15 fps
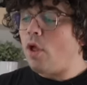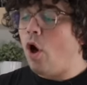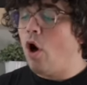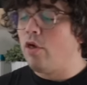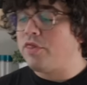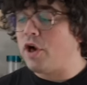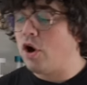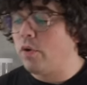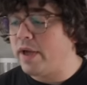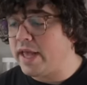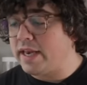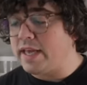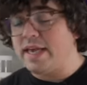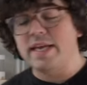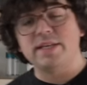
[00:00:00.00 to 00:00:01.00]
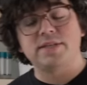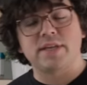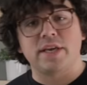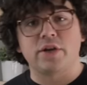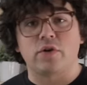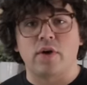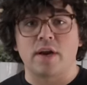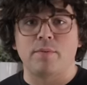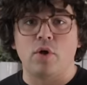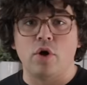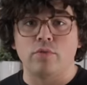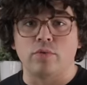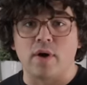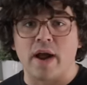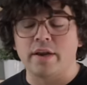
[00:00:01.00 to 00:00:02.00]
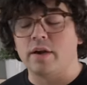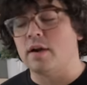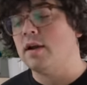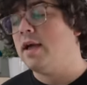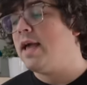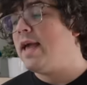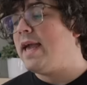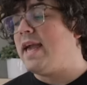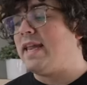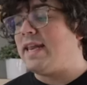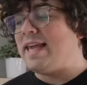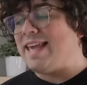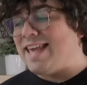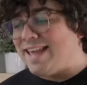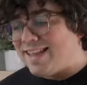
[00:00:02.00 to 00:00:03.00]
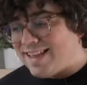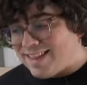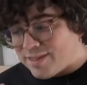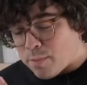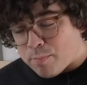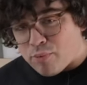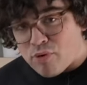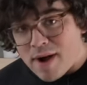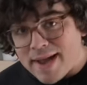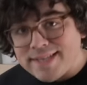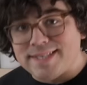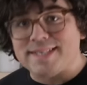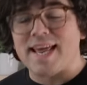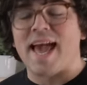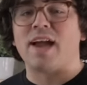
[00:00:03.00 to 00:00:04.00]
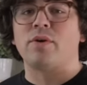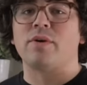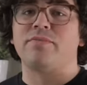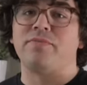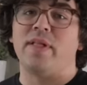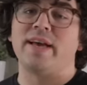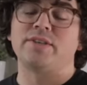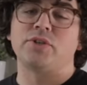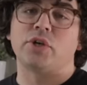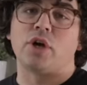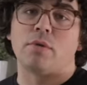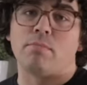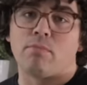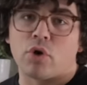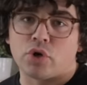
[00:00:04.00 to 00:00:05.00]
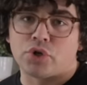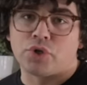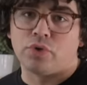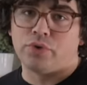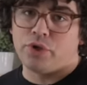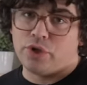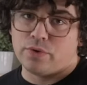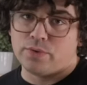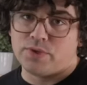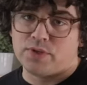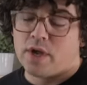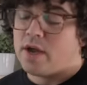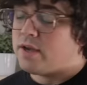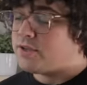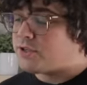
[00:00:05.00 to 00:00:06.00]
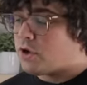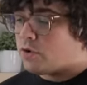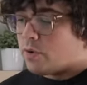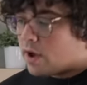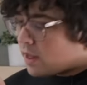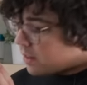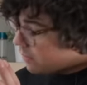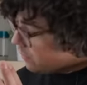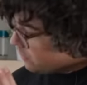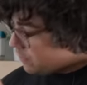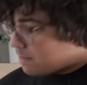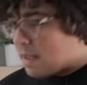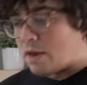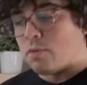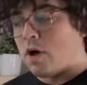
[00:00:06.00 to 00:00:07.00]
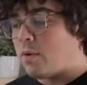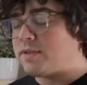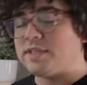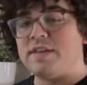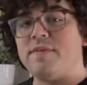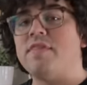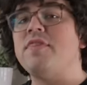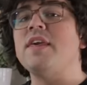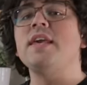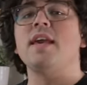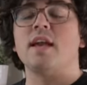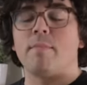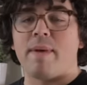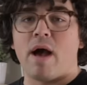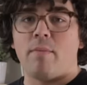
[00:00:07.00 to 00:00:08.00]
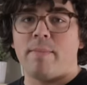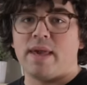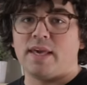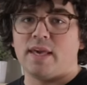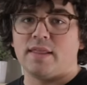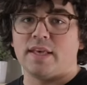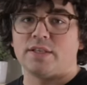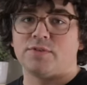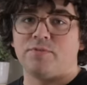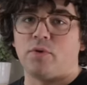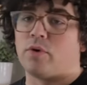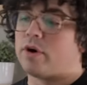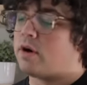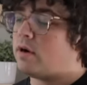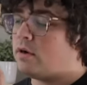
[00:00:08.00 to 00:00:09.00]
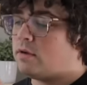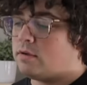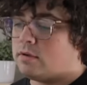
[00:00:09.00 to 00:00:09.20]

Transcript: although it is an incredible home grinder, the price tag reflects a commercial use. So Manuel wasn't even thinking about making this for